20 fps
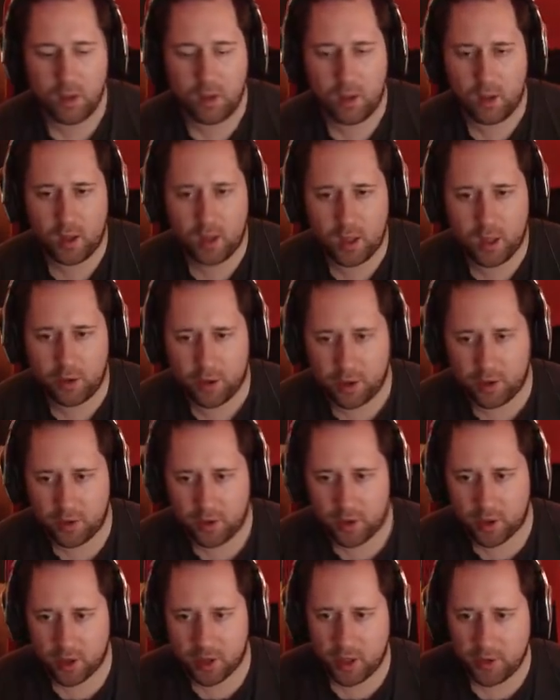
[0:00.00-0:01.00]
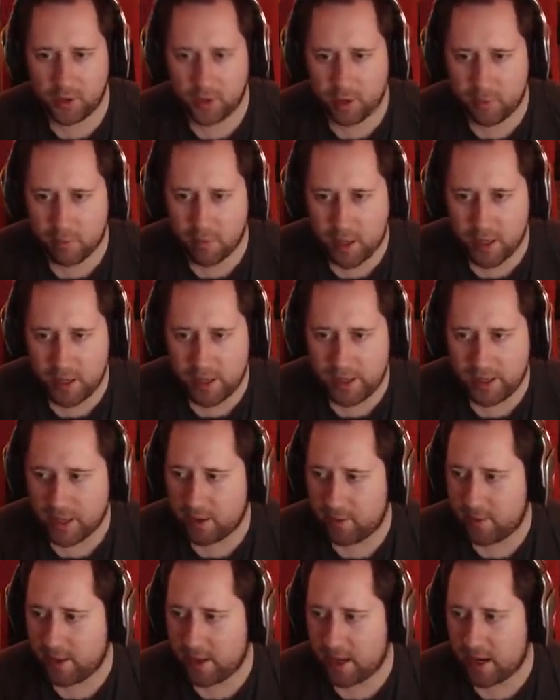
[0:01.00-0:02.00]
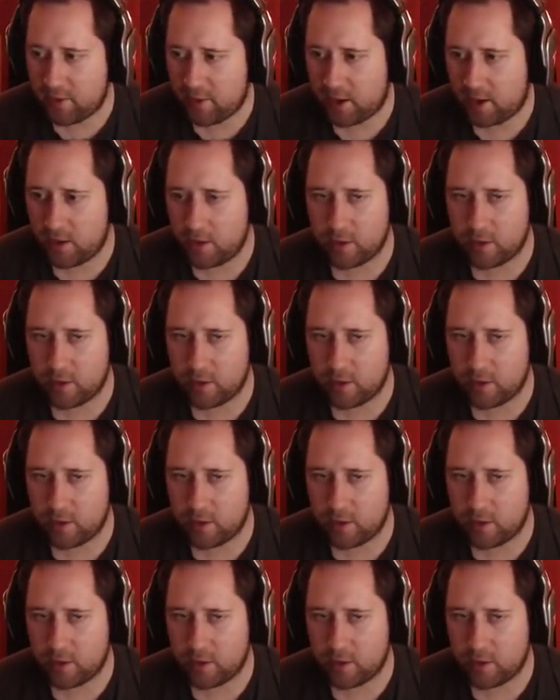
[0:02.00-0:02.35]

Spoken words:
Oh good, the guys are mining out the area, look.